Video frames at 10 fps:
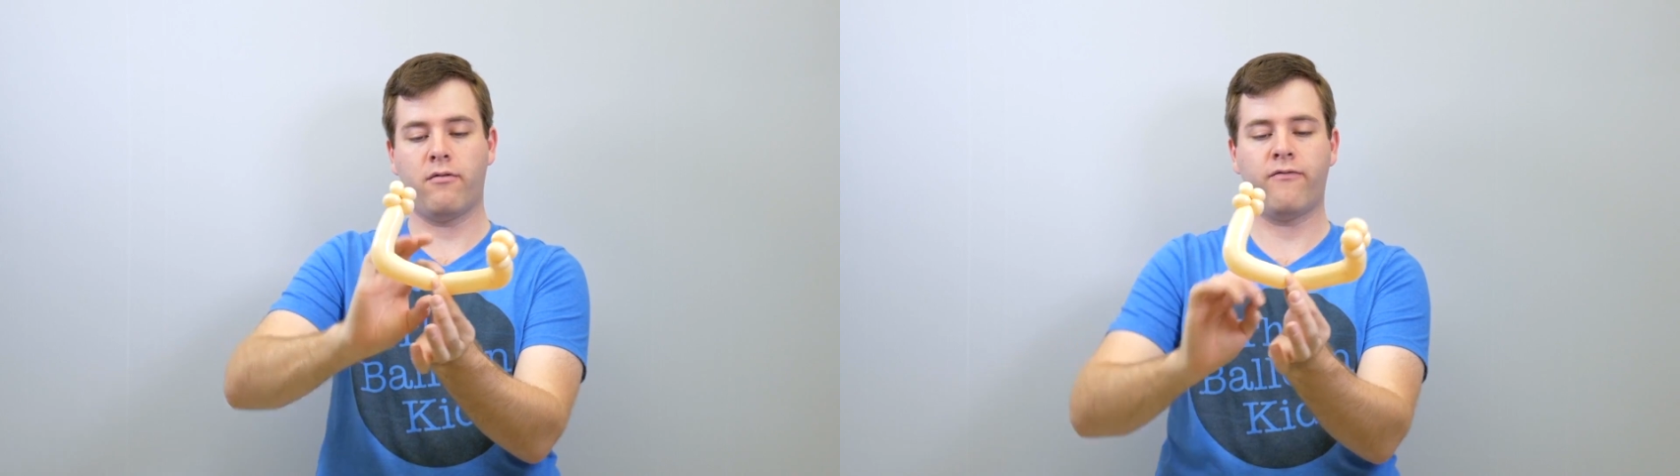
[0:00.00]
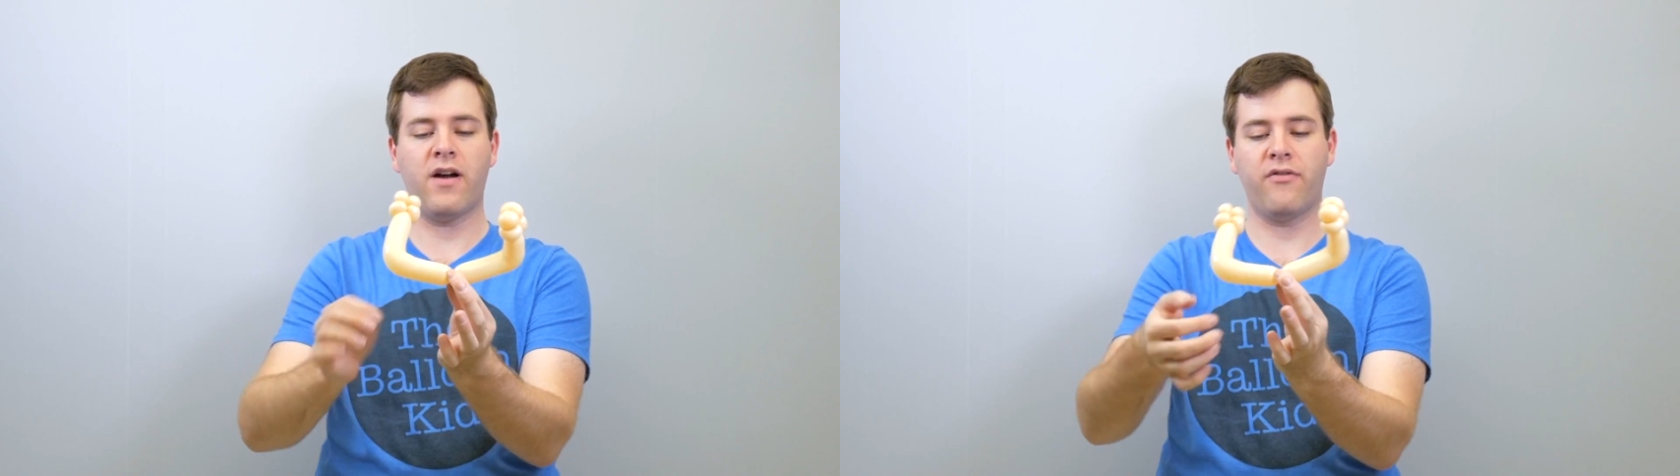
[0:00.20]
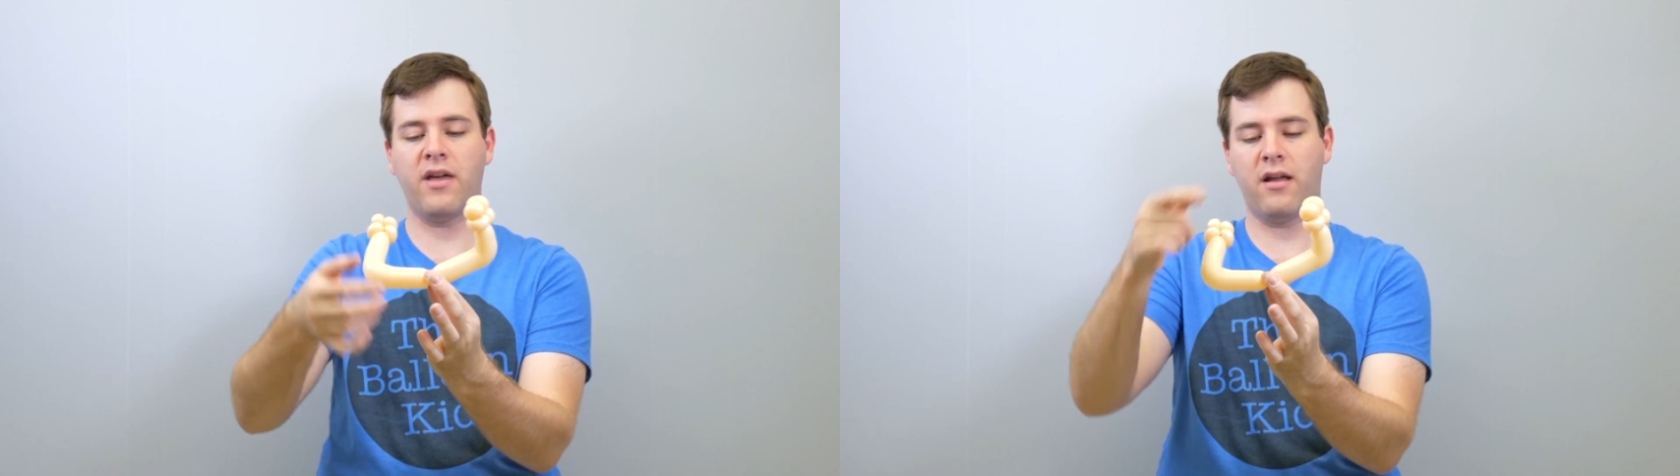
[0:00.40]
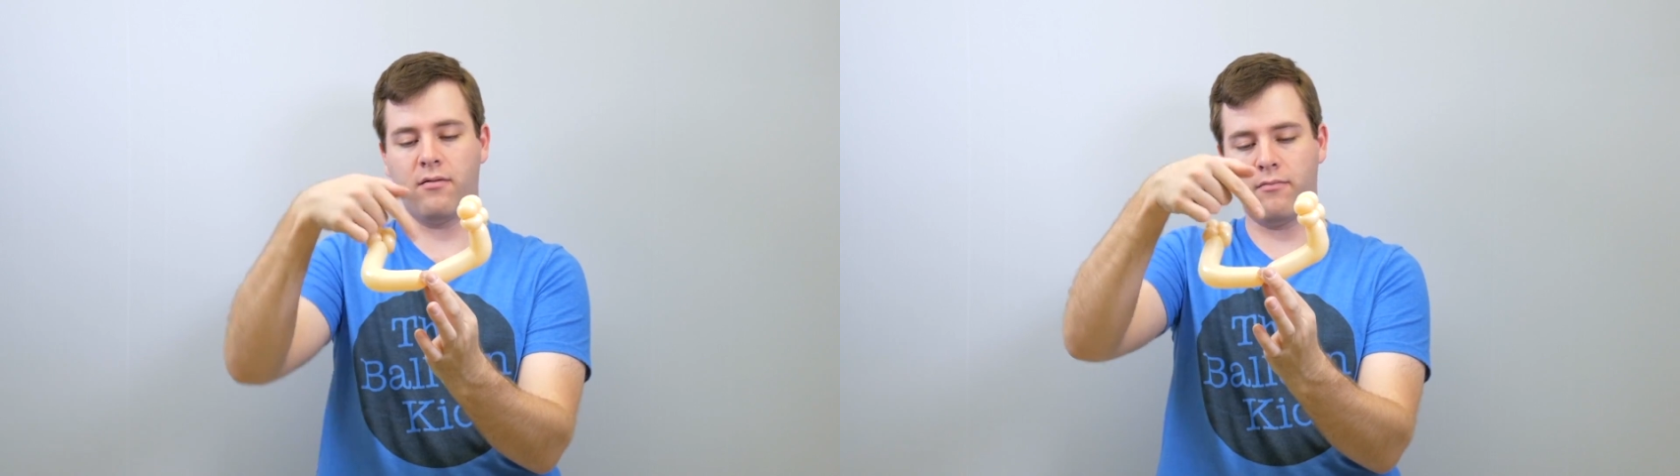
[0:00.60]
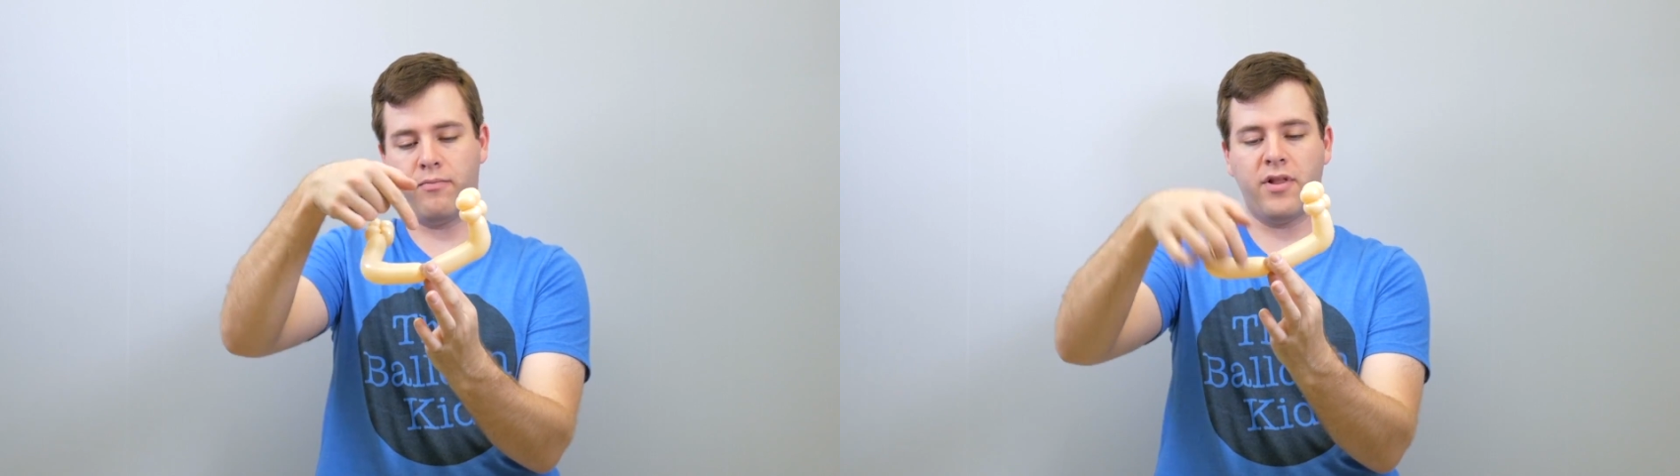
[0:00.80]
find
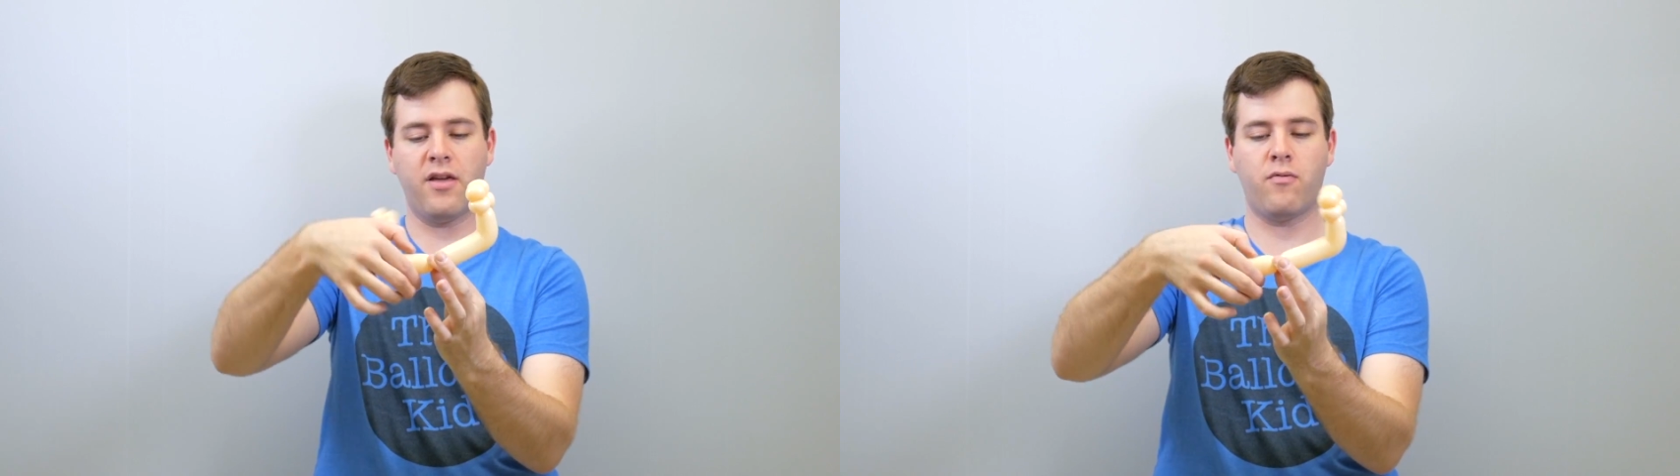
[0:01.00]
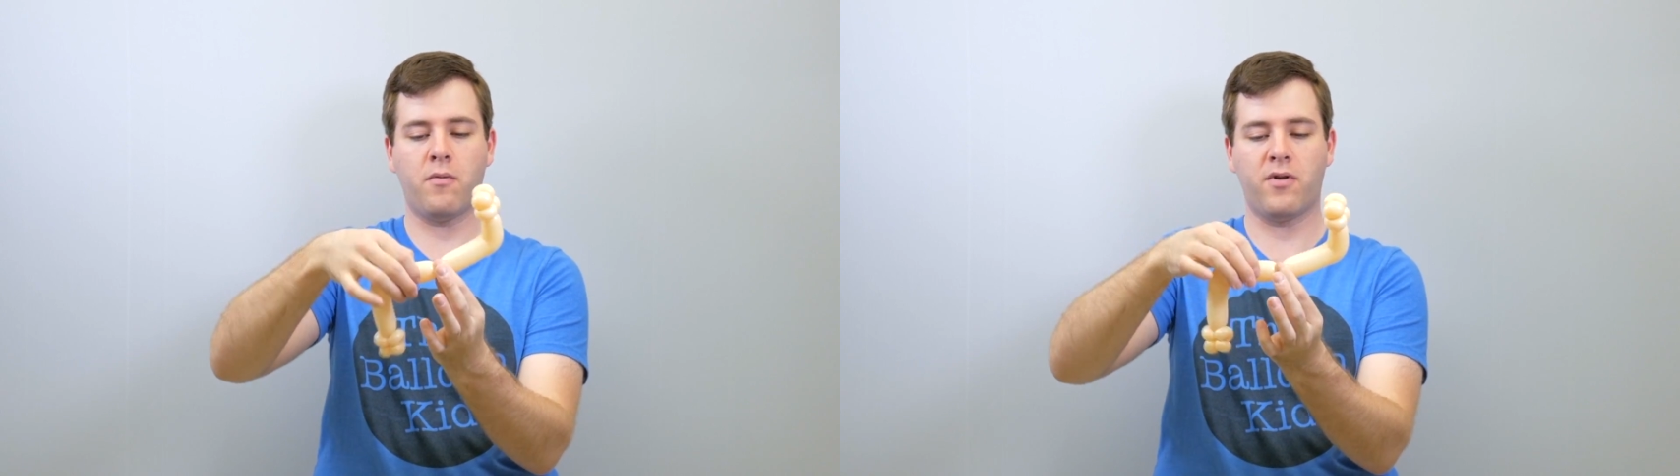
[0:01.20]
that place where